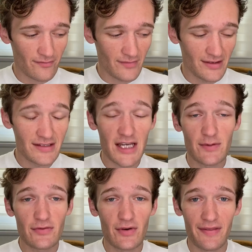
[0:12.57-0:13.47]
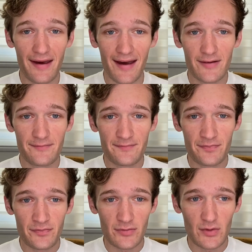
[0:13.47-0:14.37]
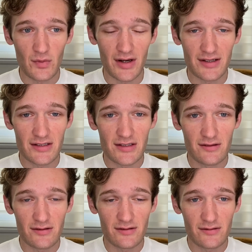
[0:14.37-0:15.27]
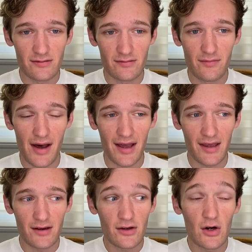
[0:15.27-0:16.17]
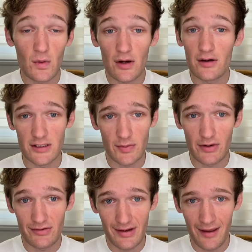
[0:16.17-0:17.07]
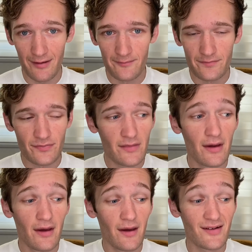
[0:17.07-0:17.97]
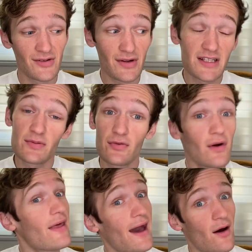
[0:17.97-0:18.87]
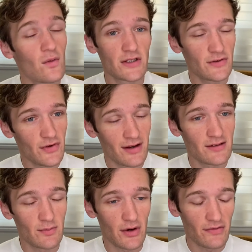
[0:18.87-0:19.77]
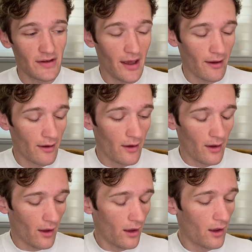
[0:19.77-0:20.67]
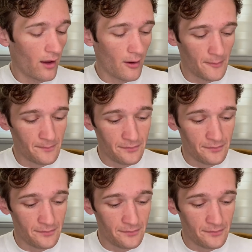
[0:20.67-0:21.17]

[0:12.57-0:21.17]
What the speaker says: And the day before that was my coworker's birthday. And 2 days before that was a friend's birthday. And